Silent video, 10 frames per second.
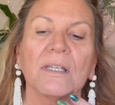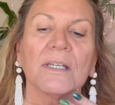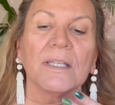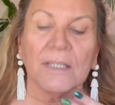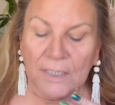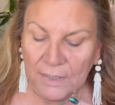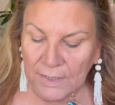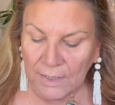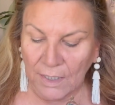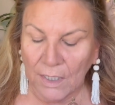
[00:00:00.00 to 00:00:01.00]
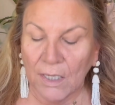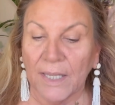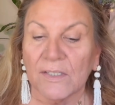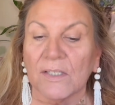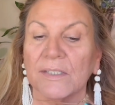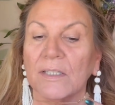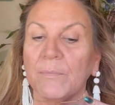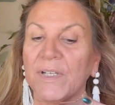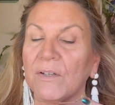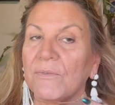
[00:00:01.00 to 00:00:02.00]
And this has a little
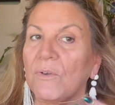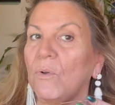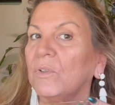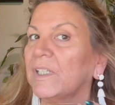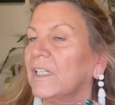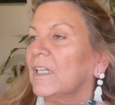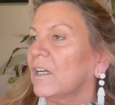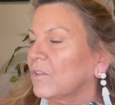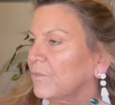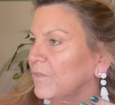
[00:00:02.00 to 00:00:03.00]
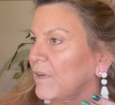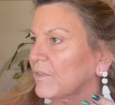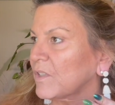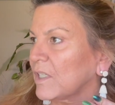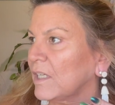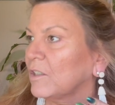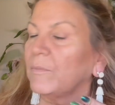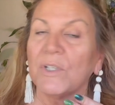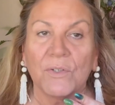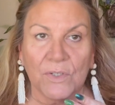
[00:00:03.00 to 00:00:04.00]
bit of gold in it. I don't know if you've ever seen
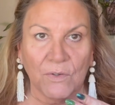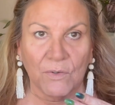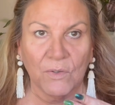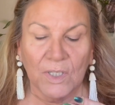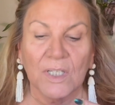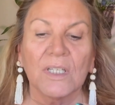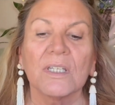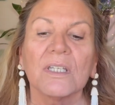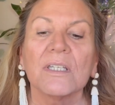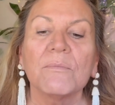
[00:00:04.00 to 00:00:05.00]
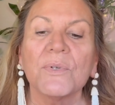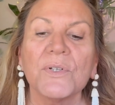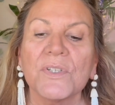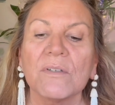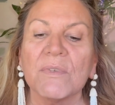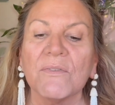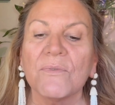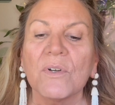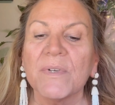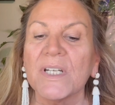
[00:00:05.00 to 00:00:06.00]
Luminoso in person
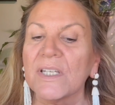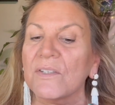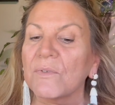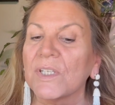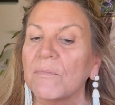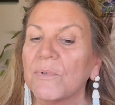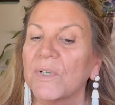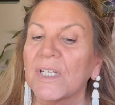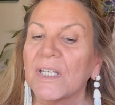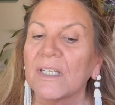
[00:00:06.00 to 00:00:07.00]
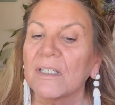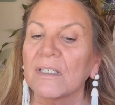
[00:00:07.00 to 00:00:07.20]
before, but it is really pretty.